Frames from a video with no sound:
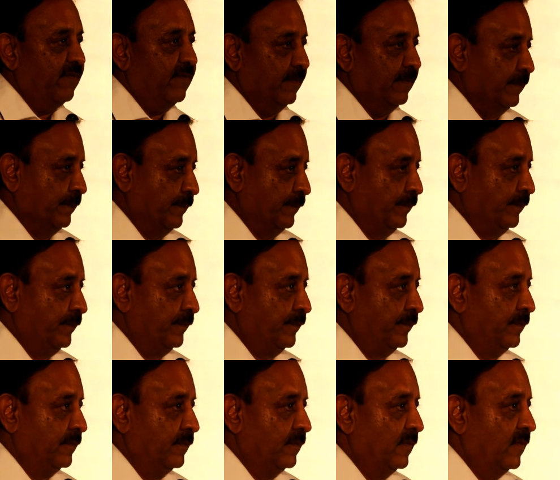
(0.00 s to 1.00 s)

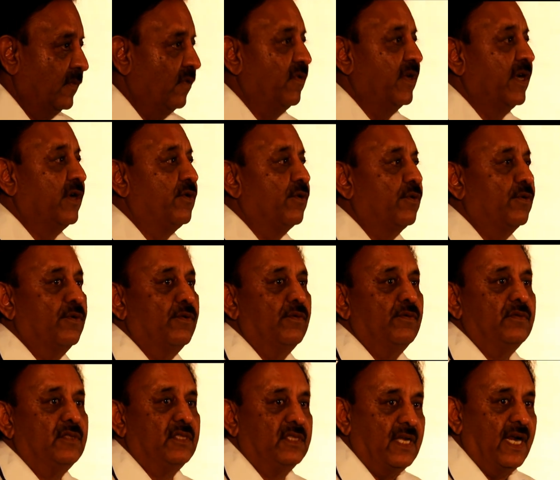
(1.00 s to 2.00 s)
if we are
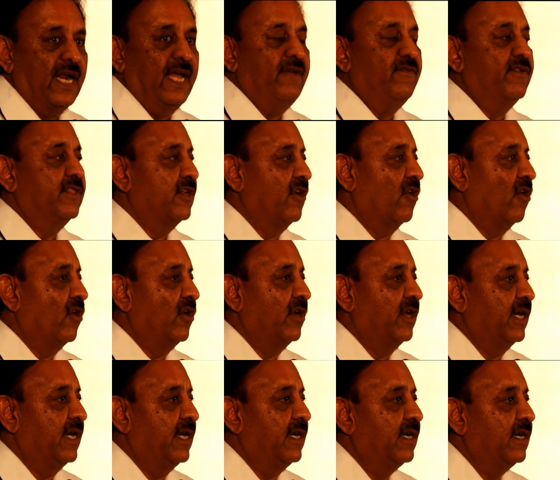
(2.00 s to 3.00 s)
to thrive in the long
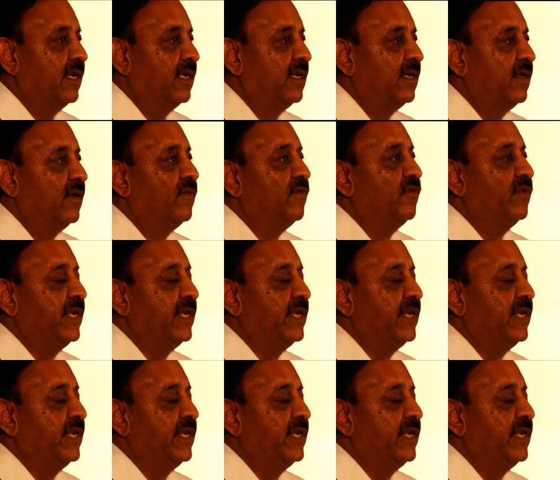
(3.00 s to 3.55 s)
run,